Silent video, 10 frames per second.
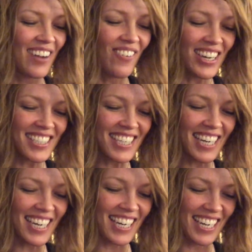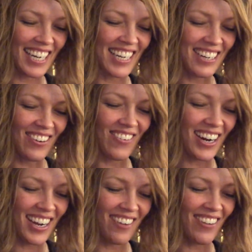What's good?
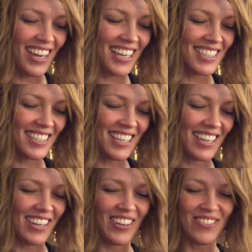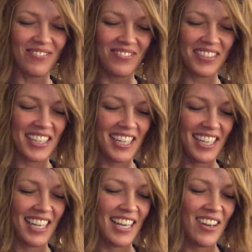Where can we get some?
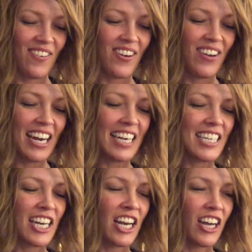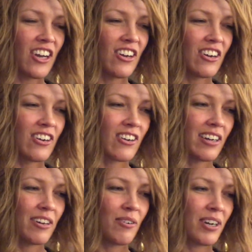What do we need to
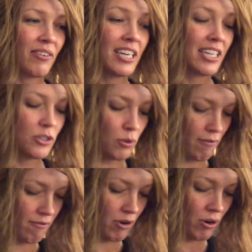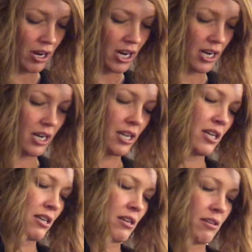know? What do we need to avoid?
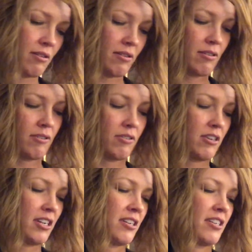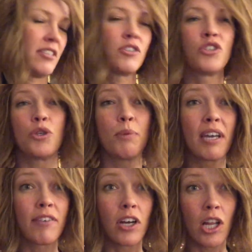It's too big
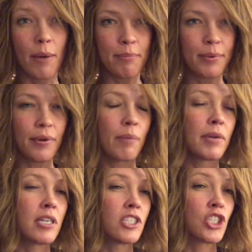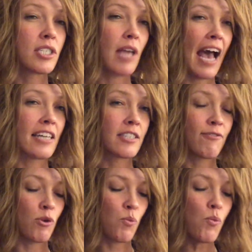of a clump. I'm gonna just ask
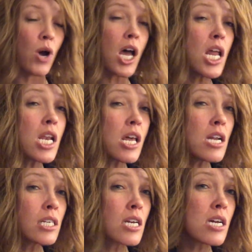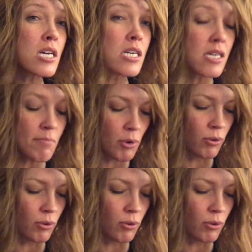for one at a time.